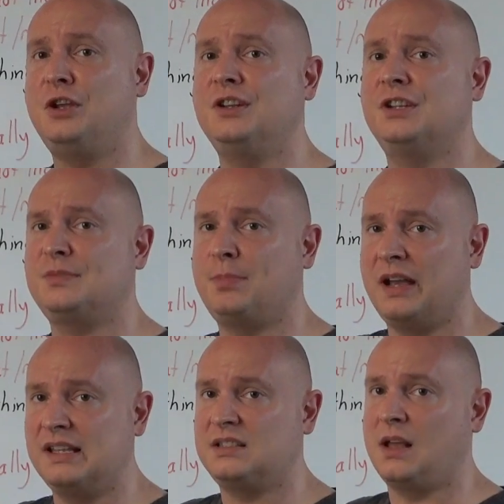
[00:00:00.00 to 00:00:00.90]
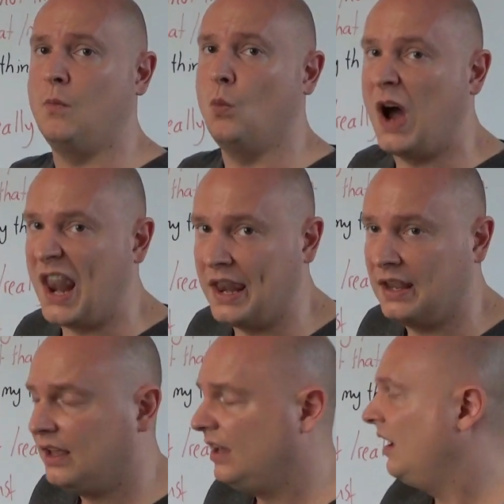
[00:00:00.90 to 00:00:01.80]
can despise someone.
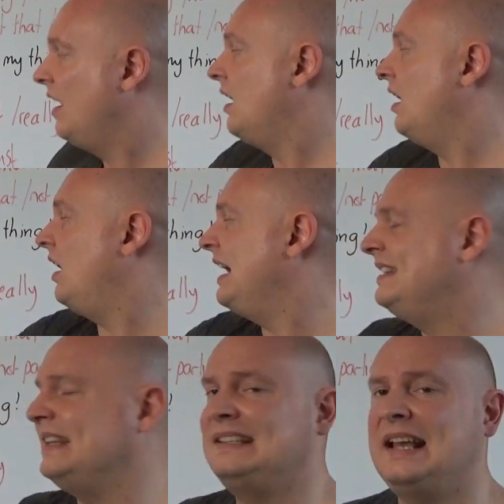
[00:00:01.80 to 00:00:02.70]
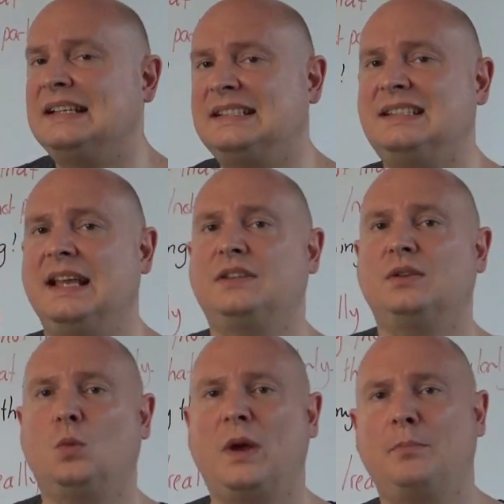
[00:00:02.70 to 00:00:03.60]
I detest it
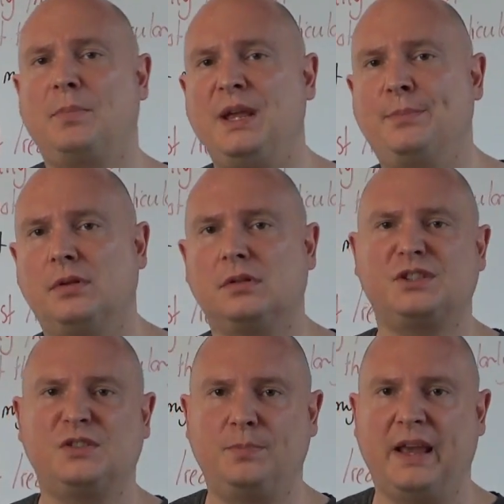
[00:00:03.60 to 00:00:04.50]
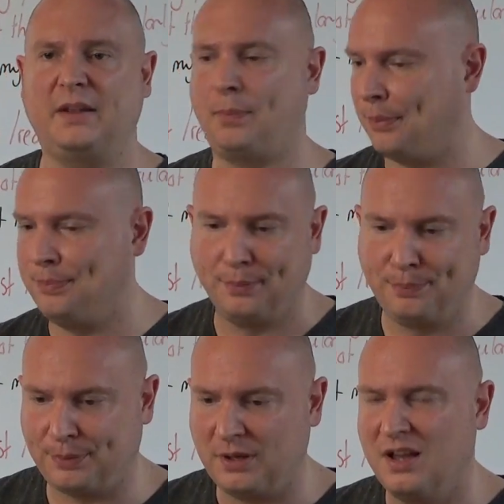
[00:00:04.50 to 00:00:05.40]
when people spit.
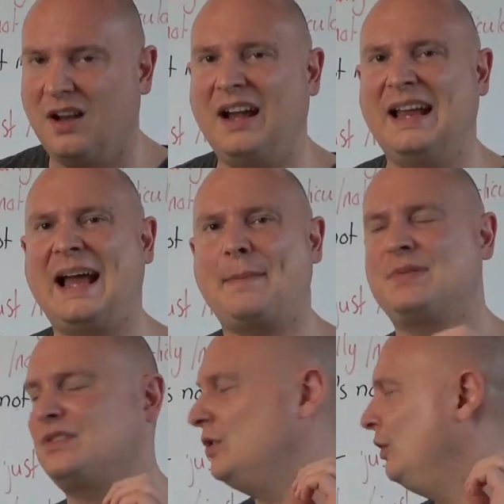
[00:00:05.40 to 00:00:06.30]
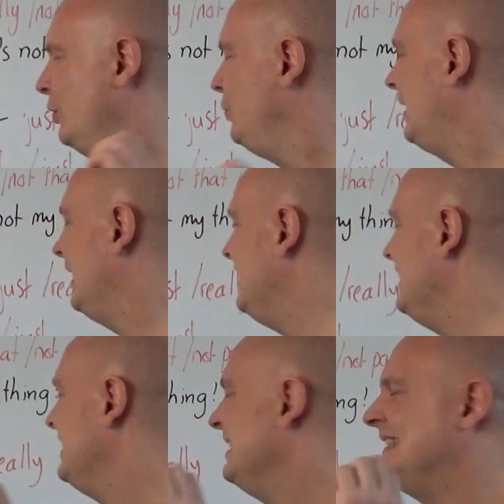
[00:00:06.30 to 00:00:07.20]
I absolutely
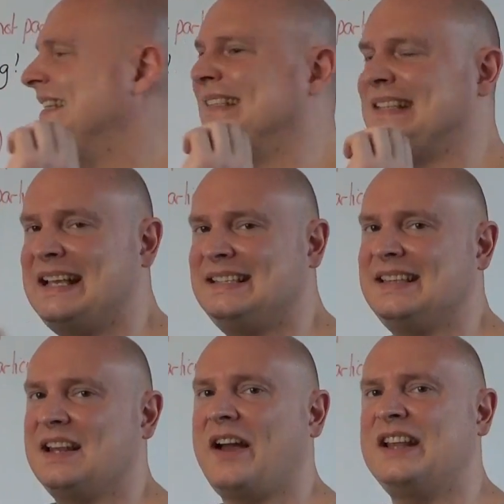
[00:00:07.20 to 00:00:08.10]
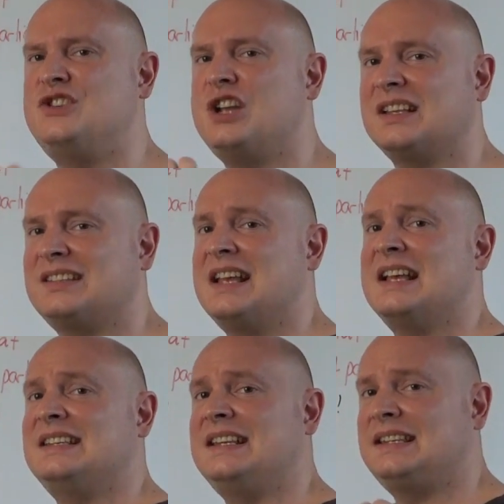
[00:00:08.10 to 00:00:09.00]
detest it. I just
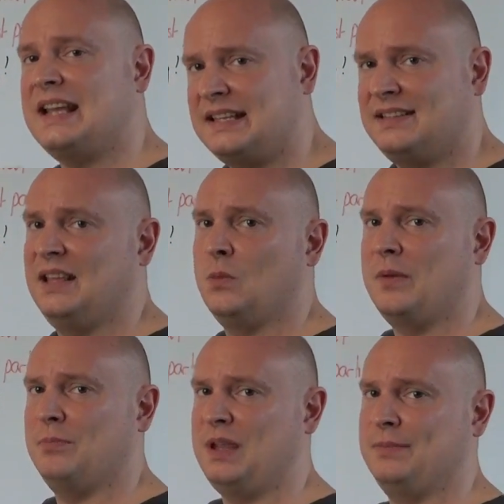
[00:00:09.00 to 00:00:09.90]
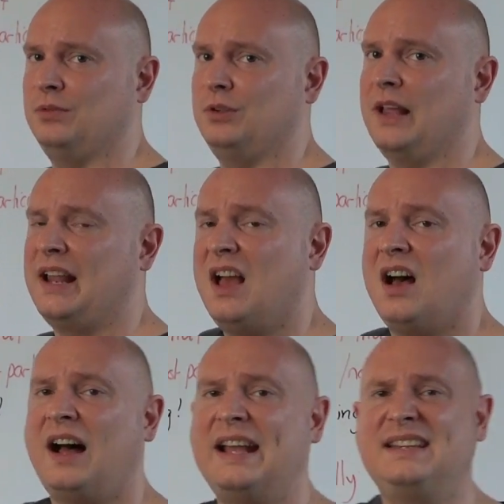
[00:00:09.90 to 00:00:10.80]
detest it when people do that.
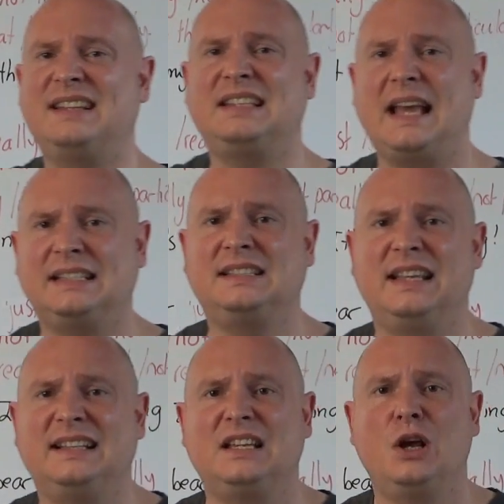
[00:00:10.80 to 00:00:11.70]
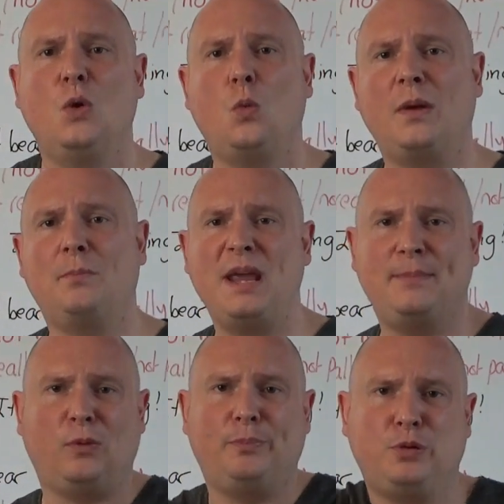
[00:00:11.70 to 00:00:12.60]
I detest it when
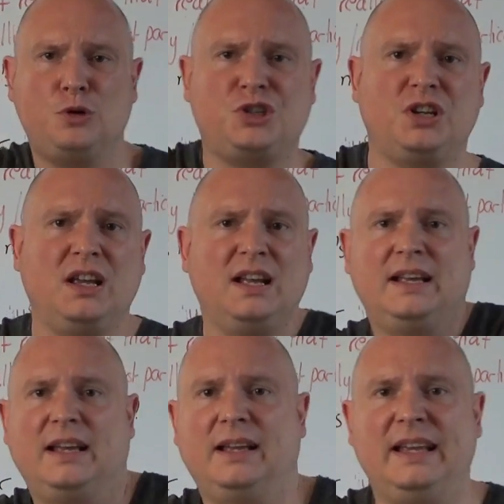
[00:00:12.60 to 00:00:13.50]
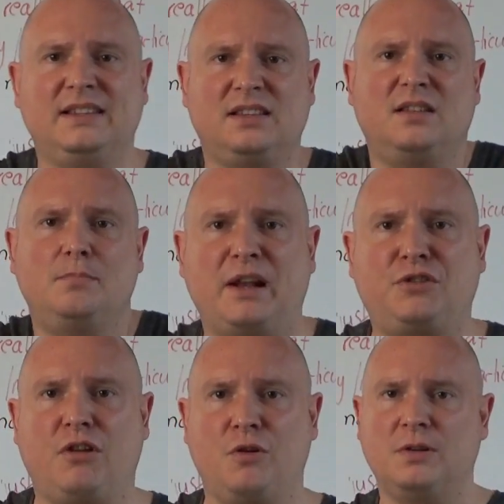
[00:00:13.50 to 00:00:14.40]
people push into the
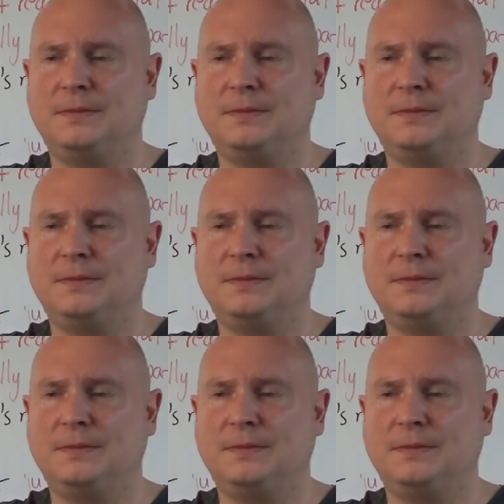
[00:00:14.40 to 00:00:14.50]
metro.